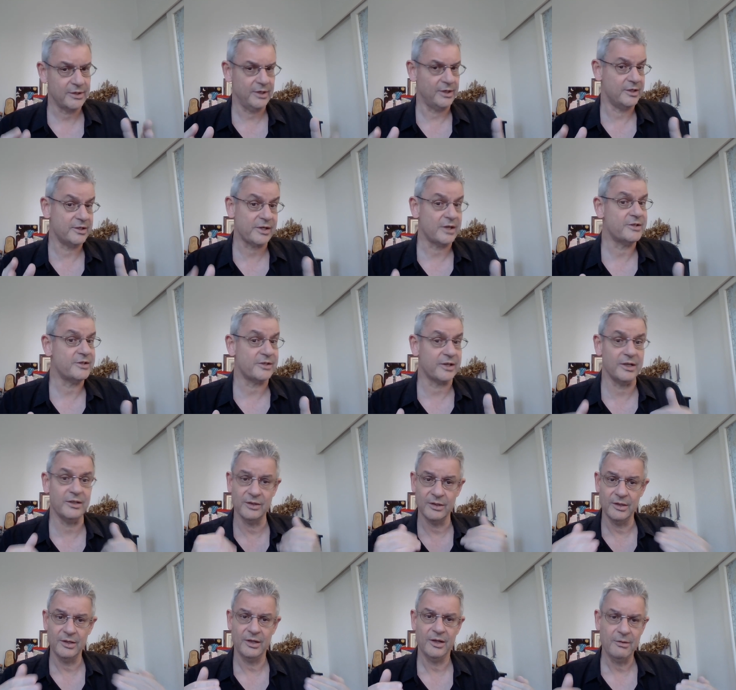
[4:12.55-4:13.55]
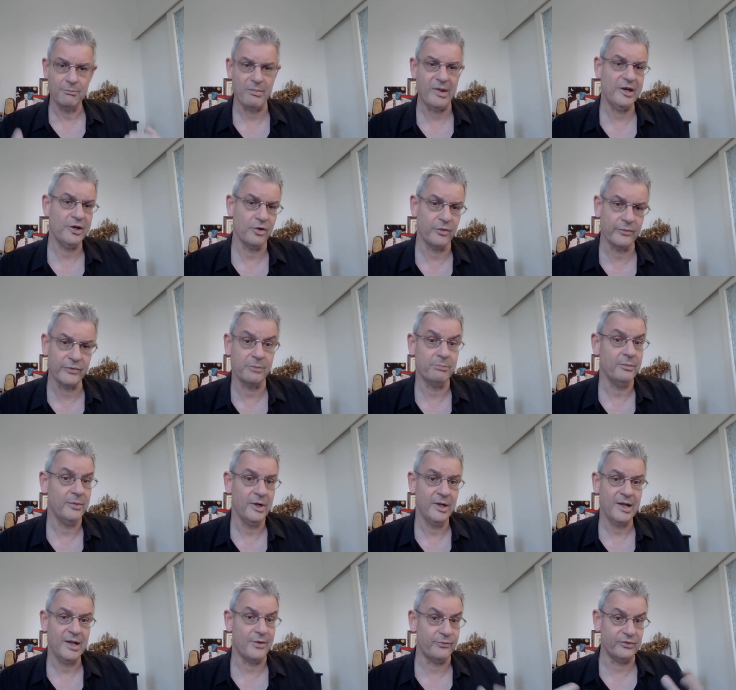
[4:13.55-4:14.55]
and as I said, many of
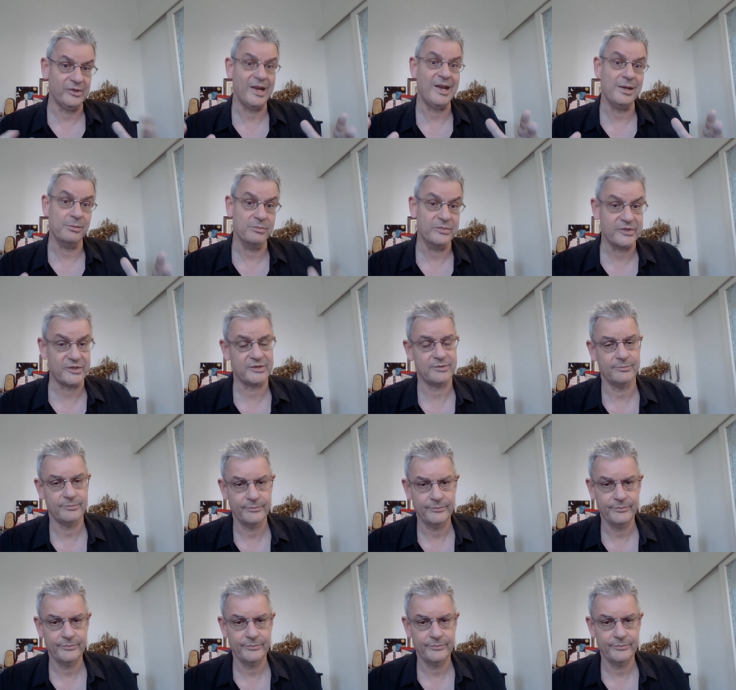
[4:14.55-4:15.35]
them have names,